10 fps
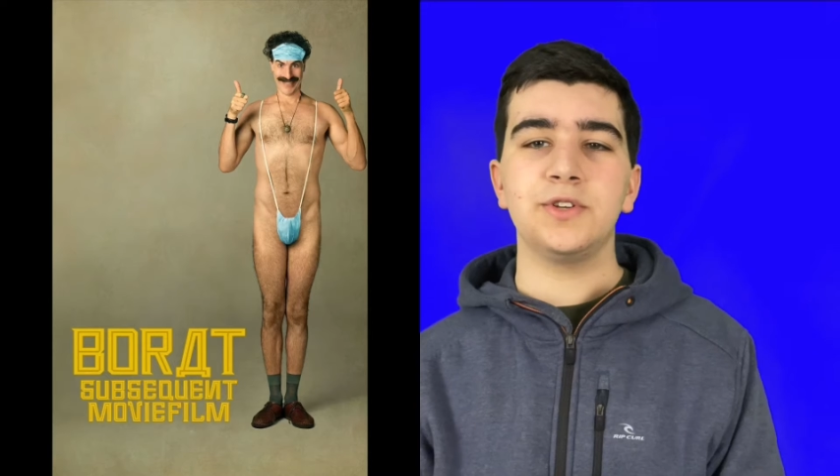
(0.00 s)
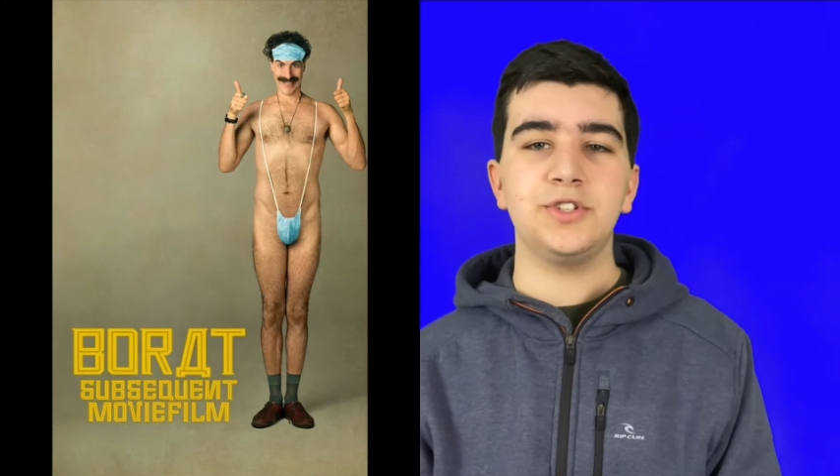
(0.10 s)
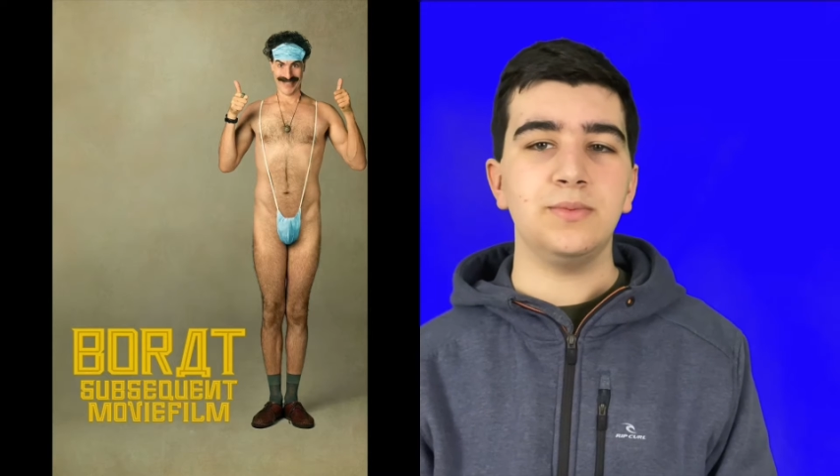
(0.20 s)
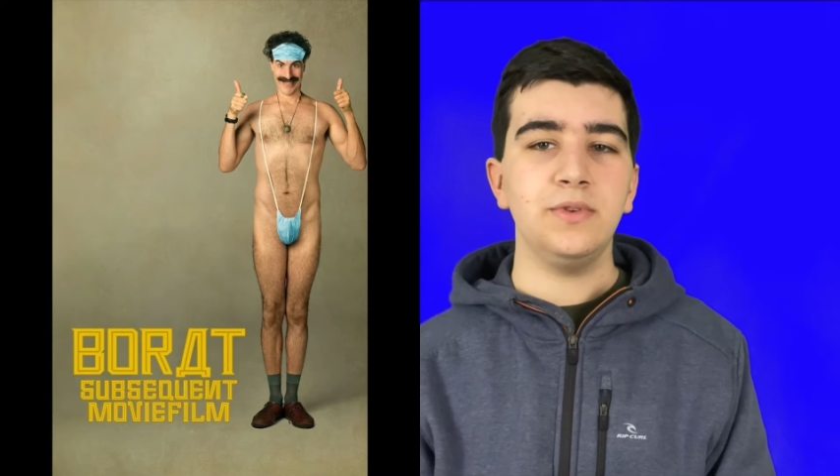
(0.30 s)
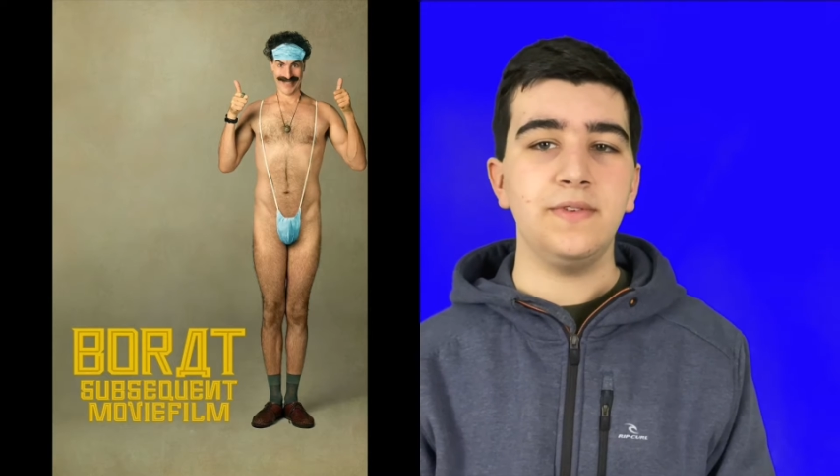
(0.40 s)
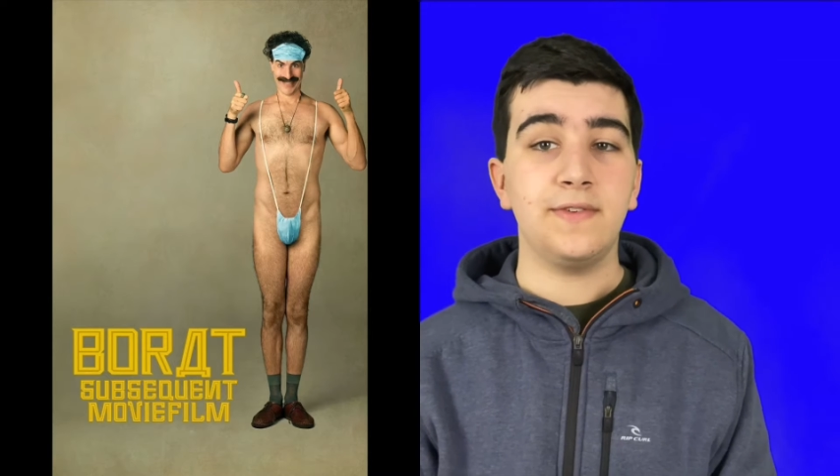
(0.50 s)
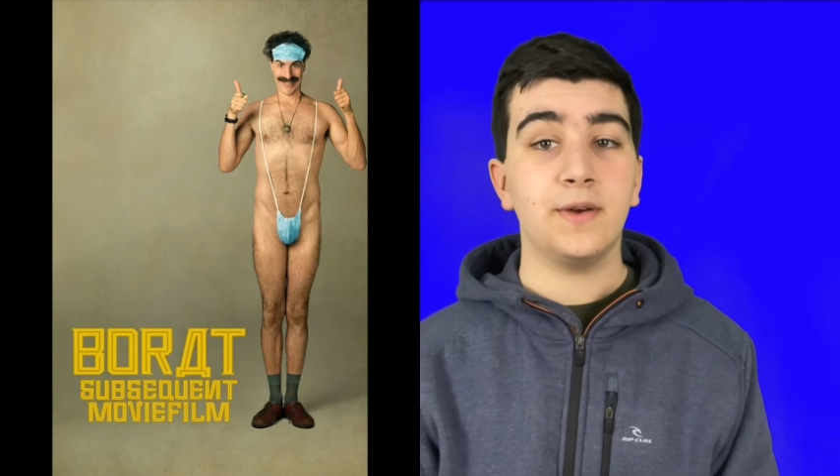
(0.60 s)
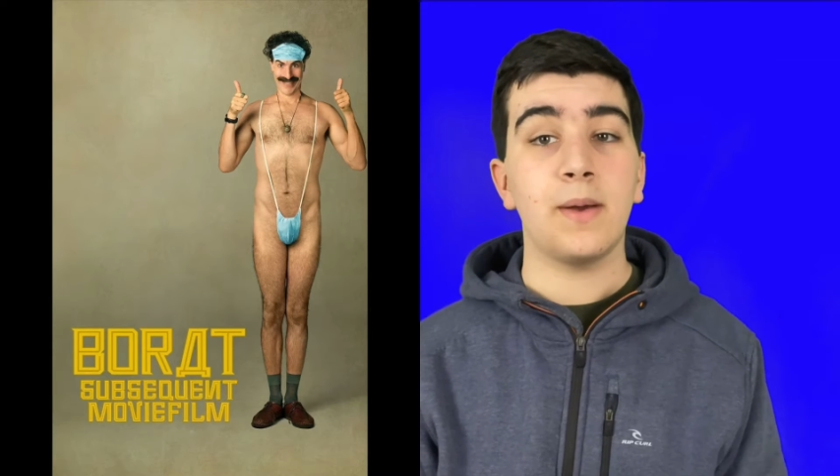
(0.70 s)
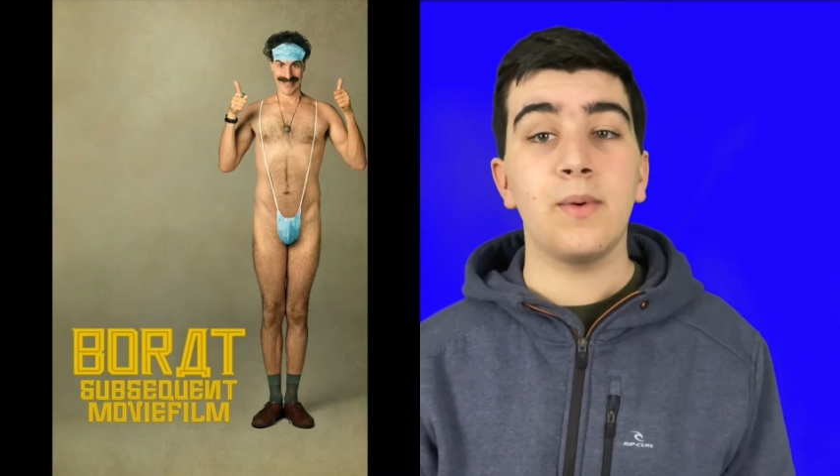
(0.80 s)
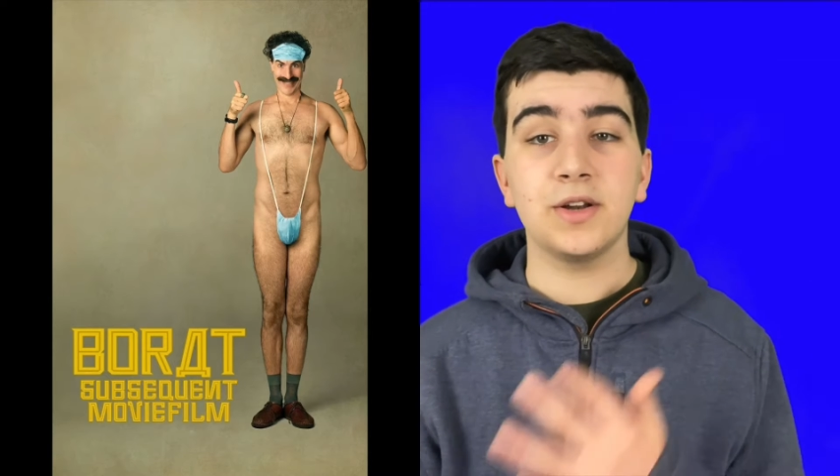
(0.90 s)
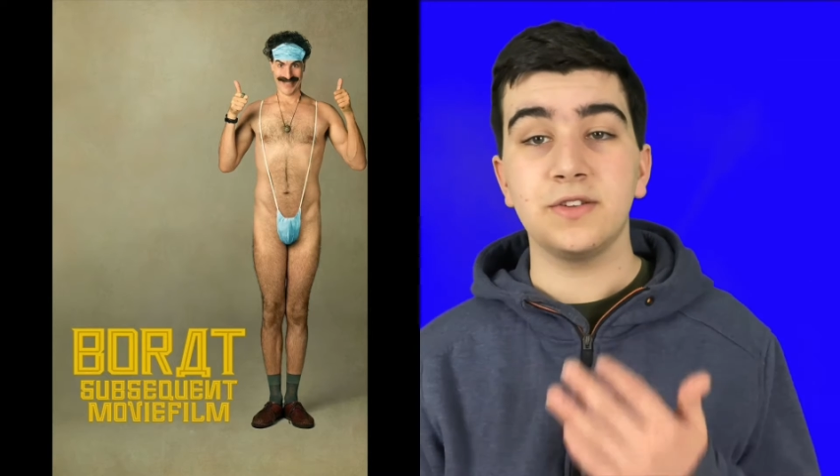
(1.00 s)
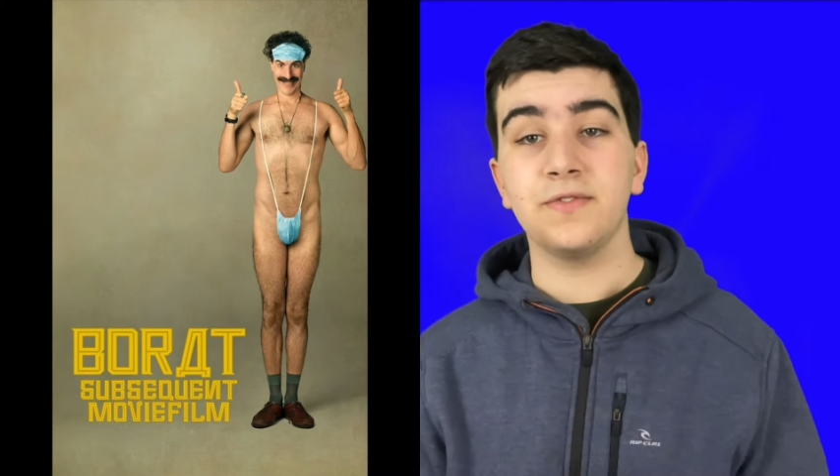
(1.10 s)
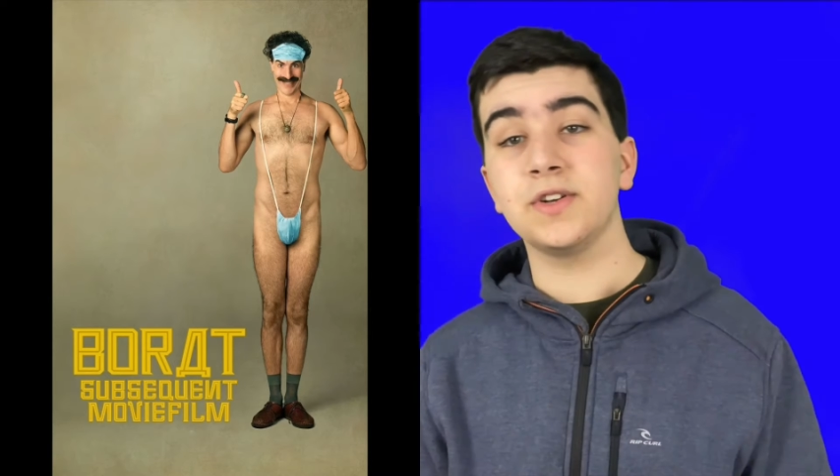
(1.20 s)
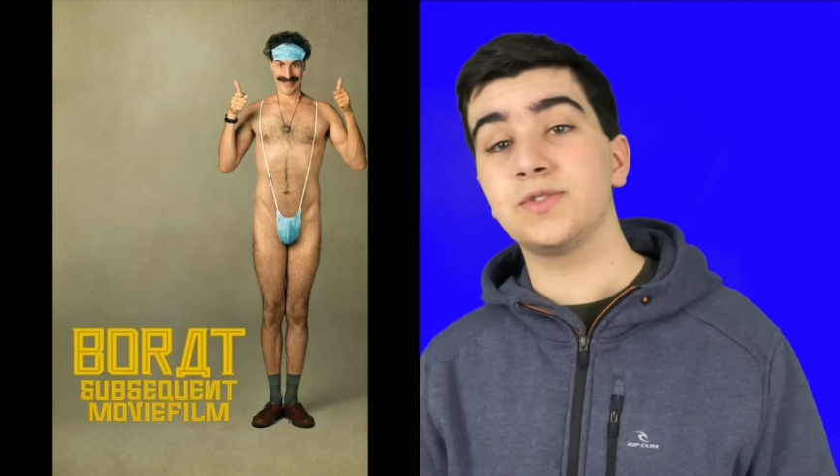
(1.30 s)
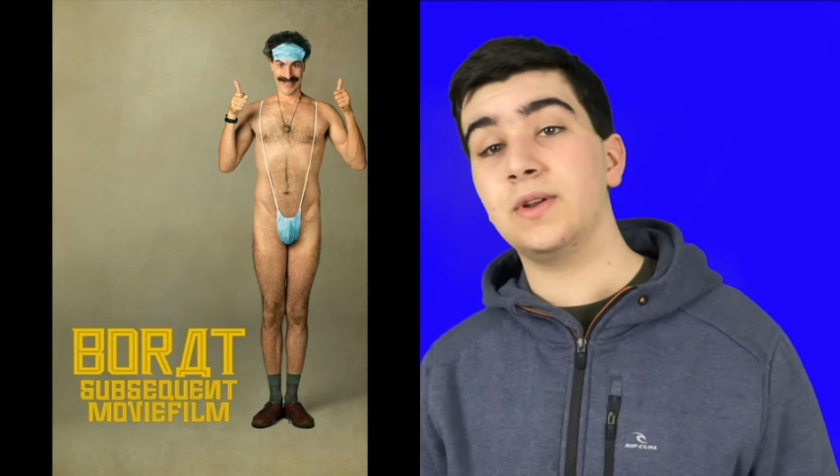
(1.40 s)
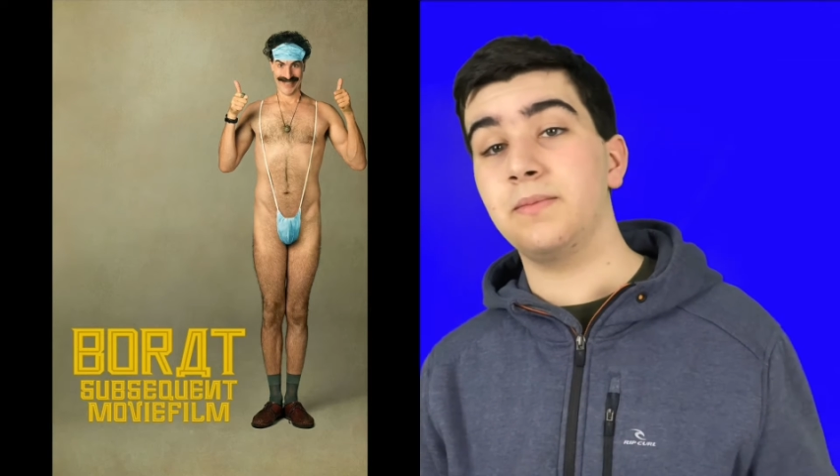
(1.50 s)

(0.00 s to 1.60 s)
Movie Film. I watched the first one